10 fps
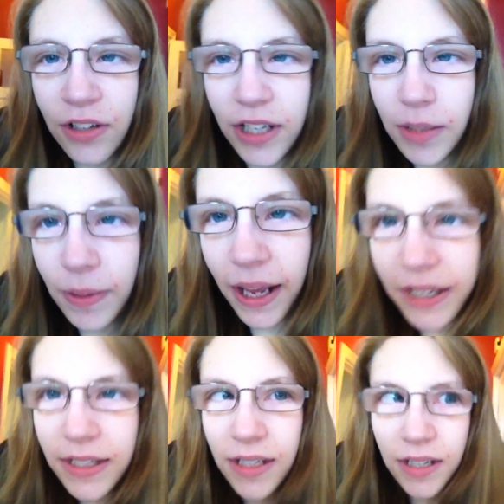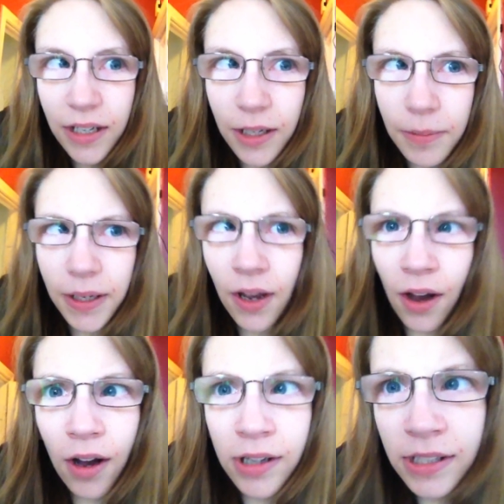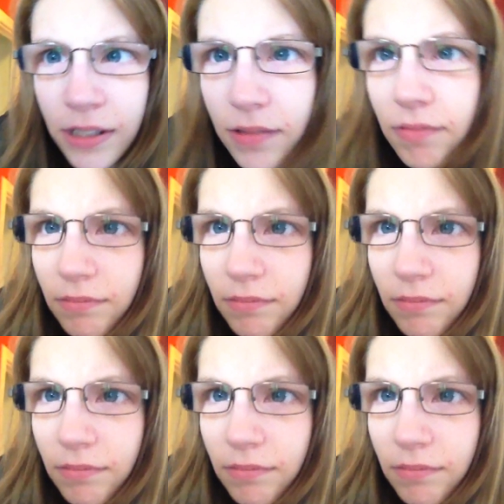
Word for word: this place because